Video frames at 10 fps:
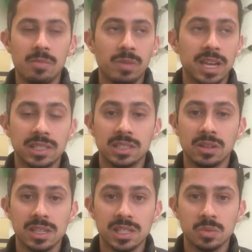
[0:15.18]

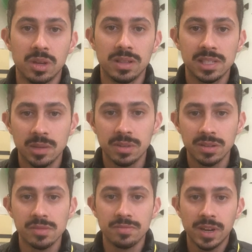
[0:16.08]
exercise, as well as some of
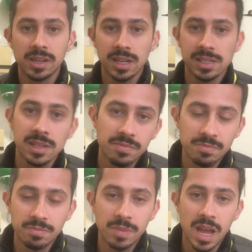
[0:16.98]
the fantastic
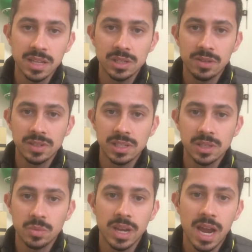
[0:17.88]
services
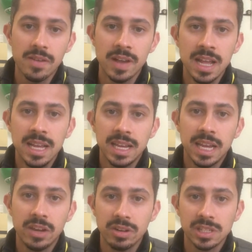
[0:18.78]
that we have
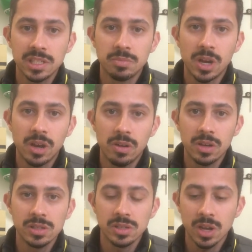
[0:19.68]
here in
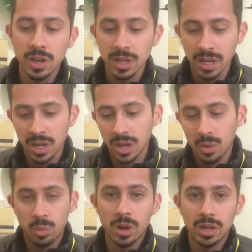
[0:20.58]
Inpsiro. So
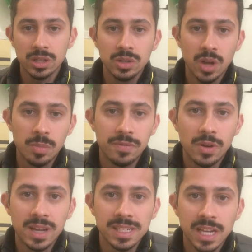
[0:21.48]
what I do, I
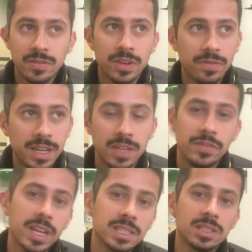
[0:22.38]
provide safe and effective
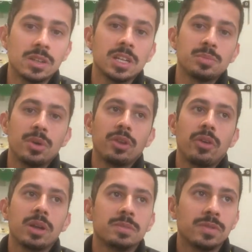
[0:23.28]
exercise
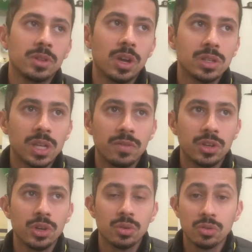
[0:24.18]
programs for those who have
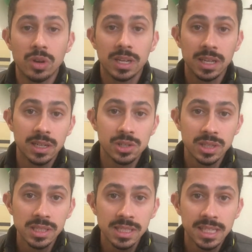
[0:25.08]
acute or chronic
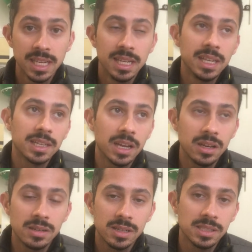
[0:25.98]
conditions,
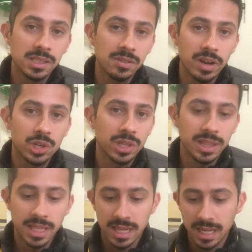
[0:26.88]
taking into
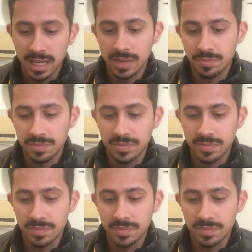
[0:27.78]
consideration their